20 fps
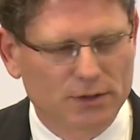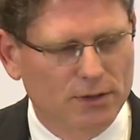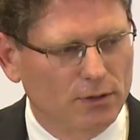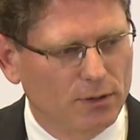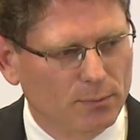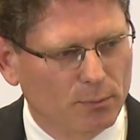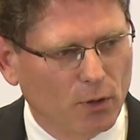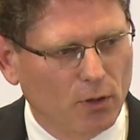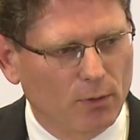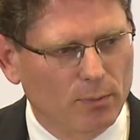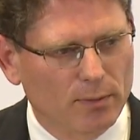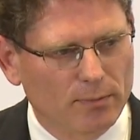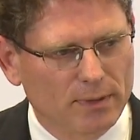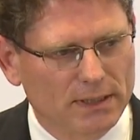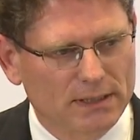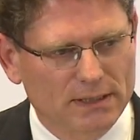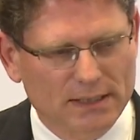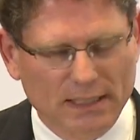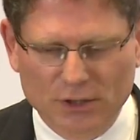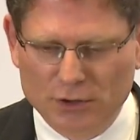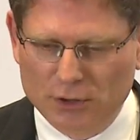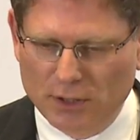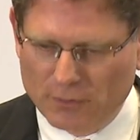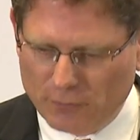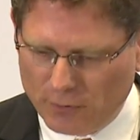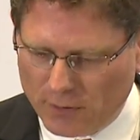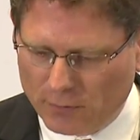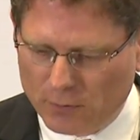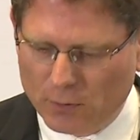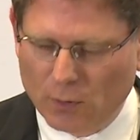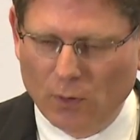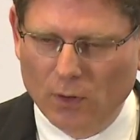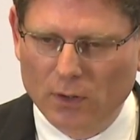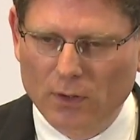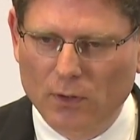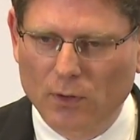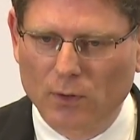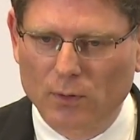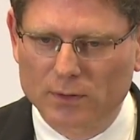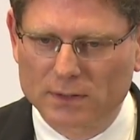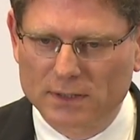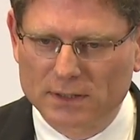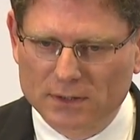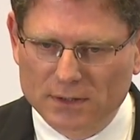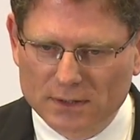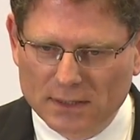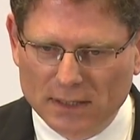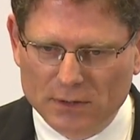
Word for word: So the problem is essentially if you have gold coins,